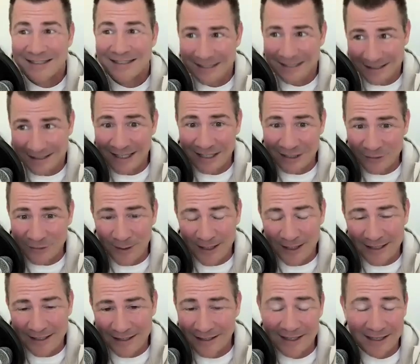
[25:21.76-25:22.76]
success
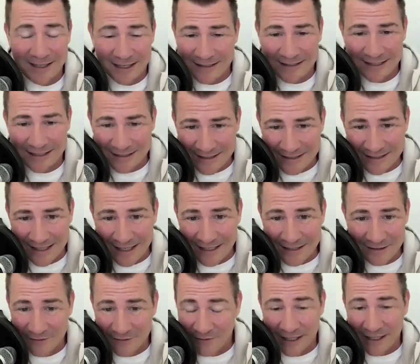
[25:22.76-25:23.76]
rate and i say
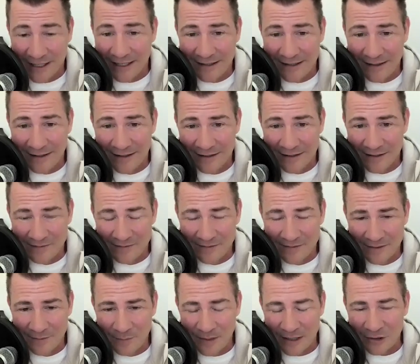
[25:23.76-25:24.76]
success of getting the
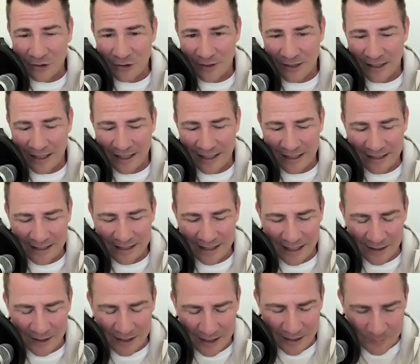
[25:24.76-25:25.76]
the picture that I,
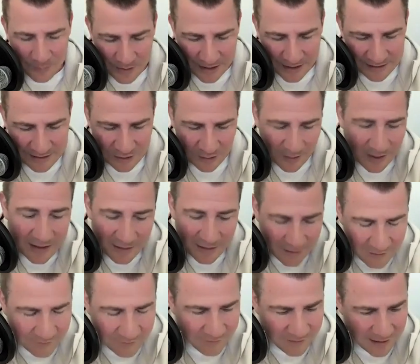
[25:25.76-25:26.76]
I i picked so i
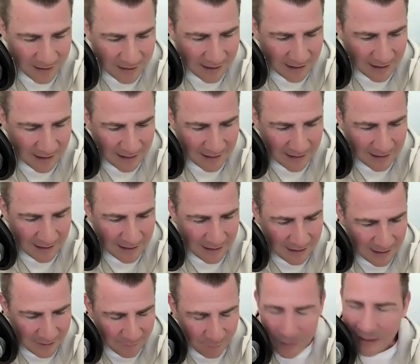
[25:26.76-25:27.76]
love the
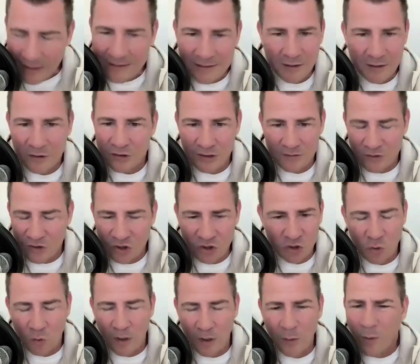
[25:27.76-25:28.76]
if we're going to tell ourselves a
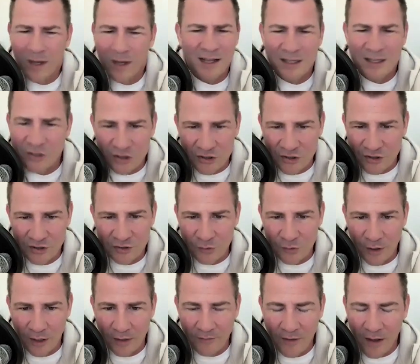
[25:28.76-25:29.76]
story, why not just a
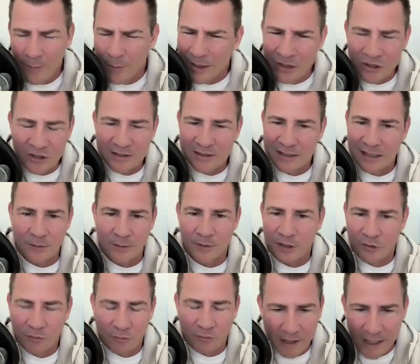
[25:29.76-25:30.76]
story? I'll bet you it's going to
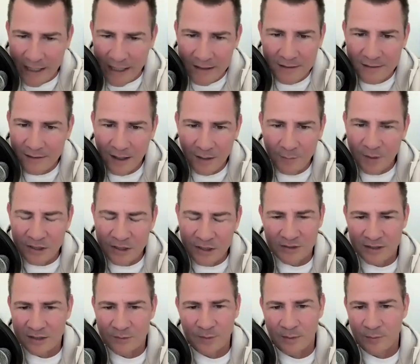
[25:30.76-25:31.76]
be great. I'll
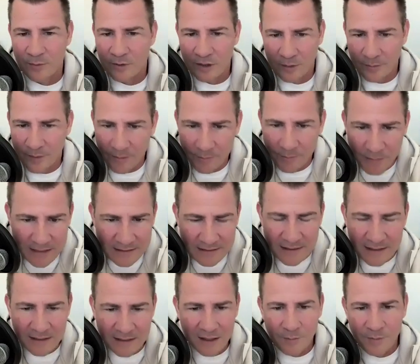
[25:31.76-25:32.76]
bet you these people are going to be
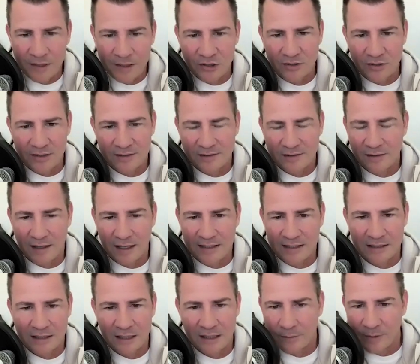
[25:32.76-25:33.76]
amazing. I'll bet you this
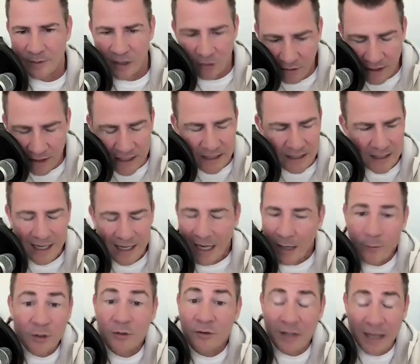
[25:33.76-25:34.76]
client's going to be great.
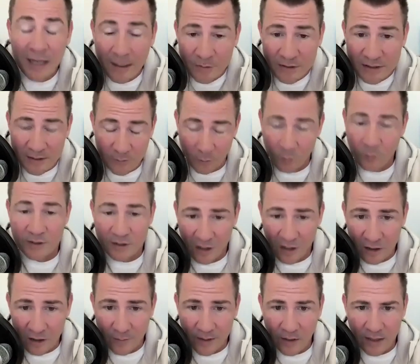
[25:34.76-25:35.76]
And we do the opposite when we
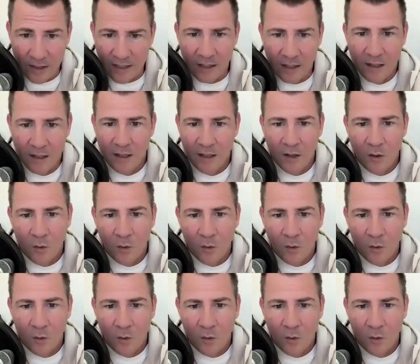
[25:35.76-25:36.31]
talk about like,